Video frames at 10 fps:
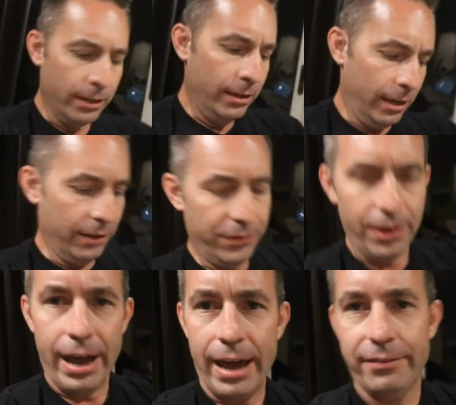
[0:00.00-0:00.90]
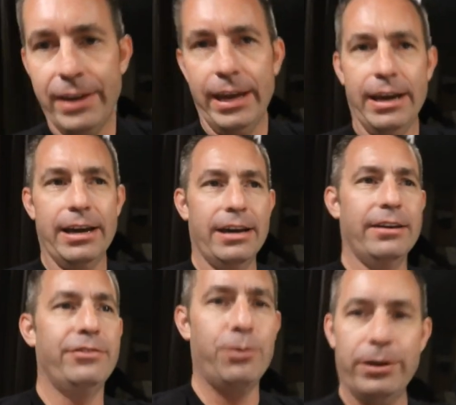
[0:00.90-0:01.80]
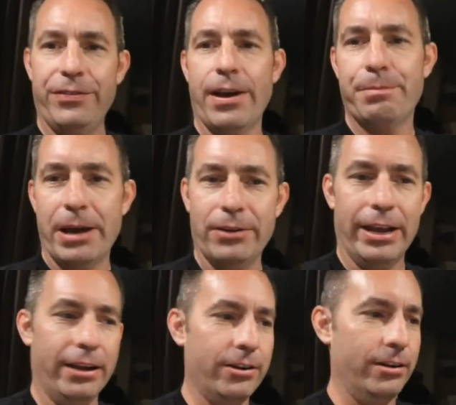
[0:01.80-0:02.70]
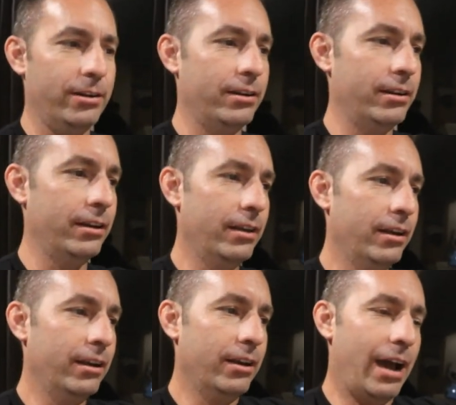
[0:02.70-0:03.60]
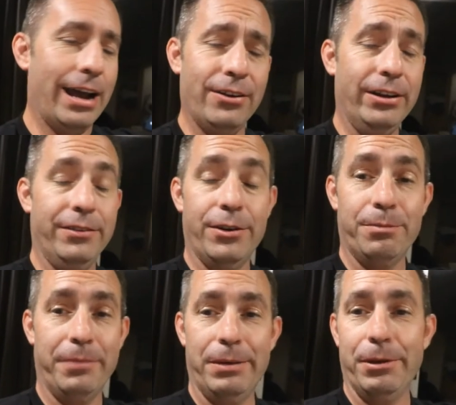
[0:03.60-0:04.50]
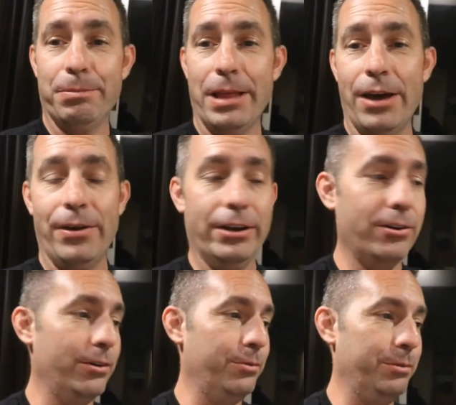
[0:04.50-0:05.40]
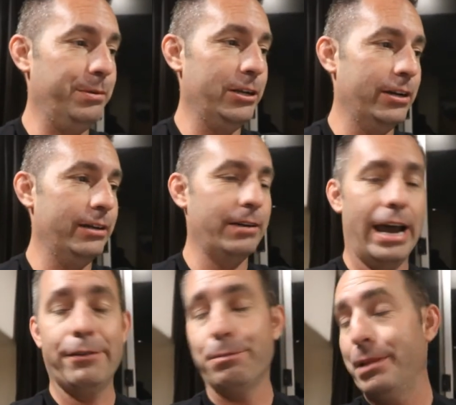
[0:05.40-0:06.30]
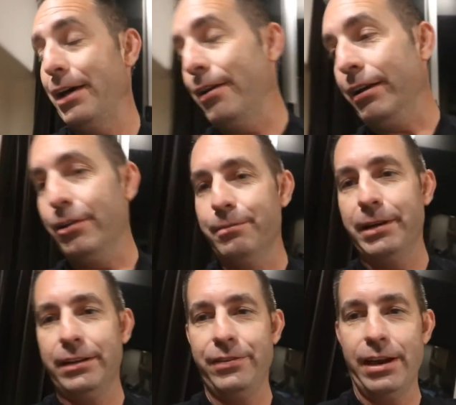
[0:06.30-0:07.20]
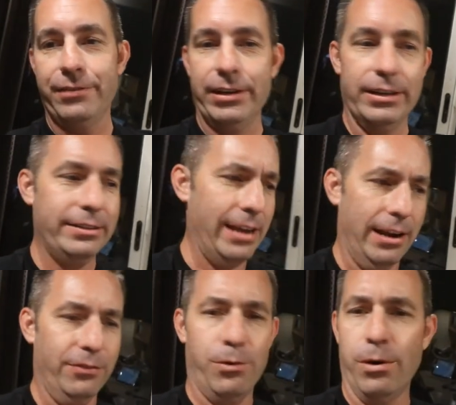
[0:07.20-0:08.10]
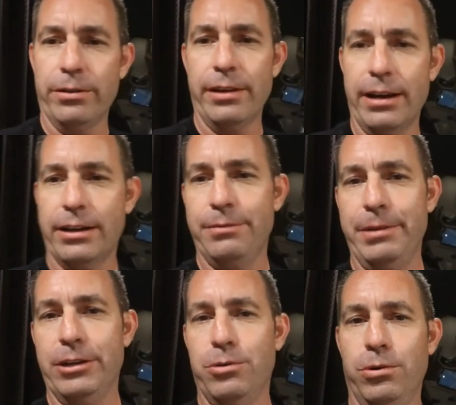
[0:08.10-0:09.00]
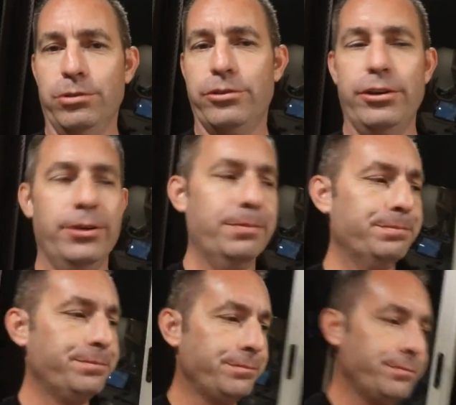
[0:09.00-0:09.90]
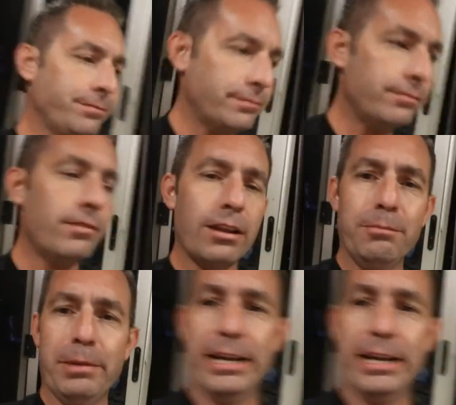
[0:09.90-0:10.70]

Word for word: if you have a uh, 45 pound anchor, I don't even know, maybe a plow anchor would be good. I have a plow anchor, but if you have a Danforth, that could be cool too. But